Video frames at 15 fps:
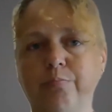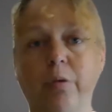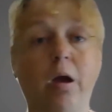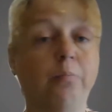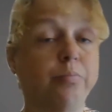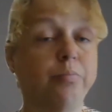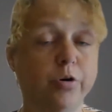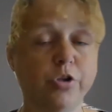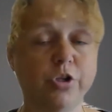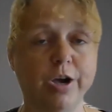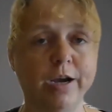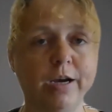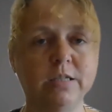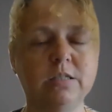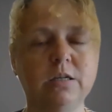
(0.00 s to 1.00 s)

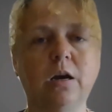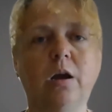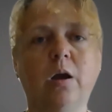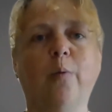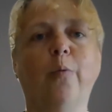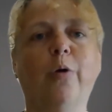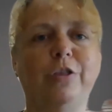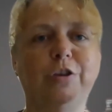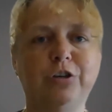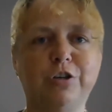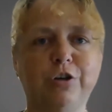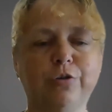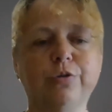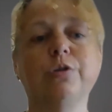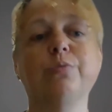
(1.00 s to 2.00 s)
project where the
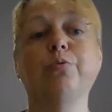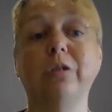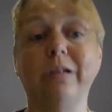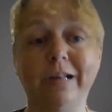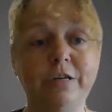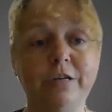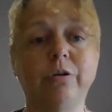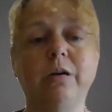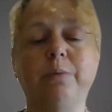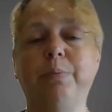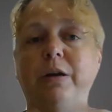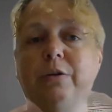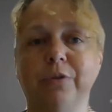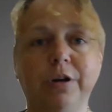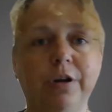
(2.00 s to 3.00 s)
students would literally
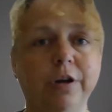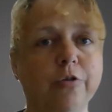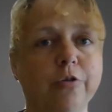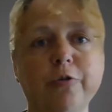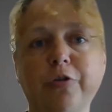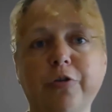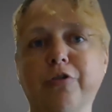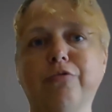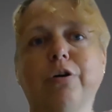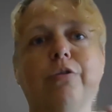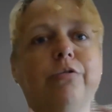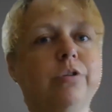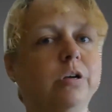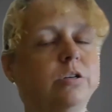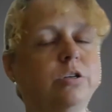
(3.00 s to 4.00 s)
be running off on their
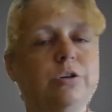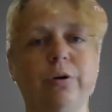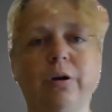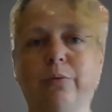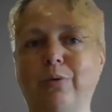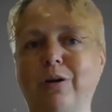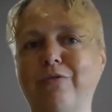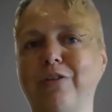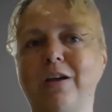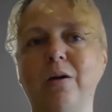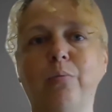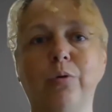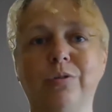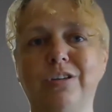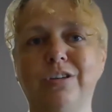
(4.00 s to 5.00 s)
own and doing whatever they
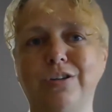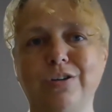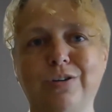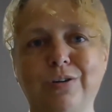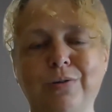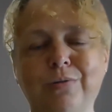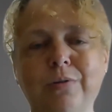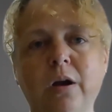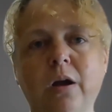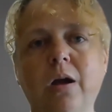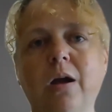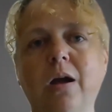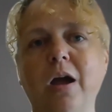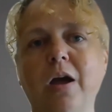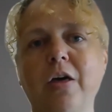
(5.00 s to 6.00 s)
wanted to do,
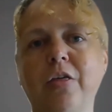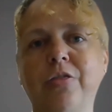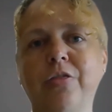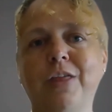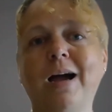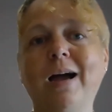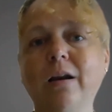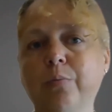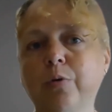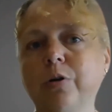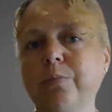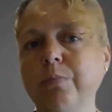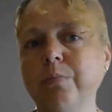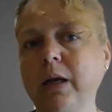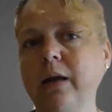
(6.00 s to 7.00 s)
that would
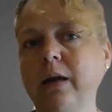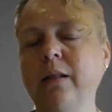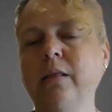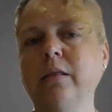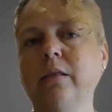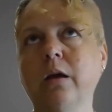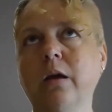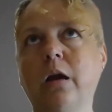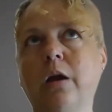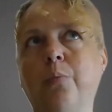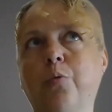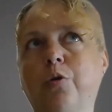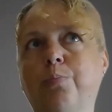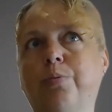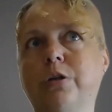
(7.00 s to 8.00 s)
mean they
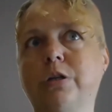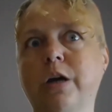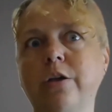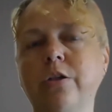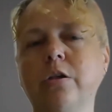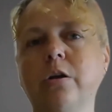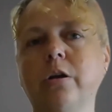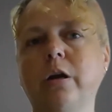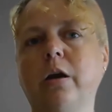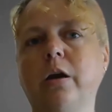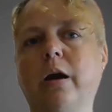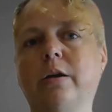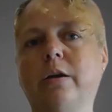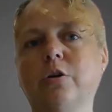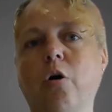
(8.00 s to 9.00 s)
would potentially
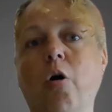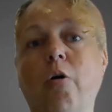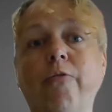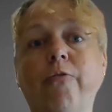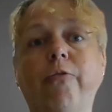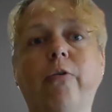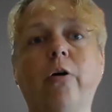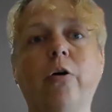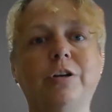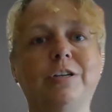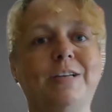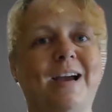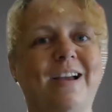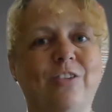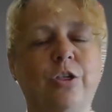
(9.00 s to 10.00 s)
get off on a
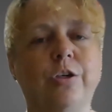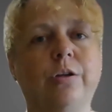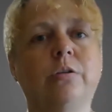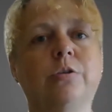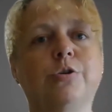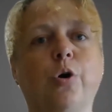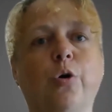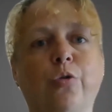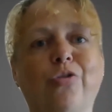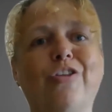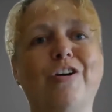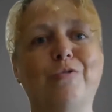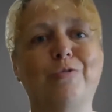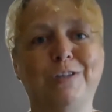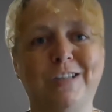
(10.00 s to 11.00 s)
tangent on
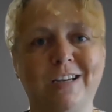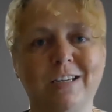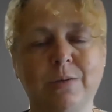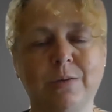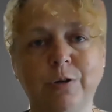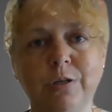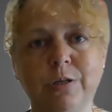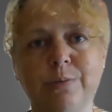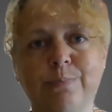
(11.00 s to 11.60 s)
their assessment.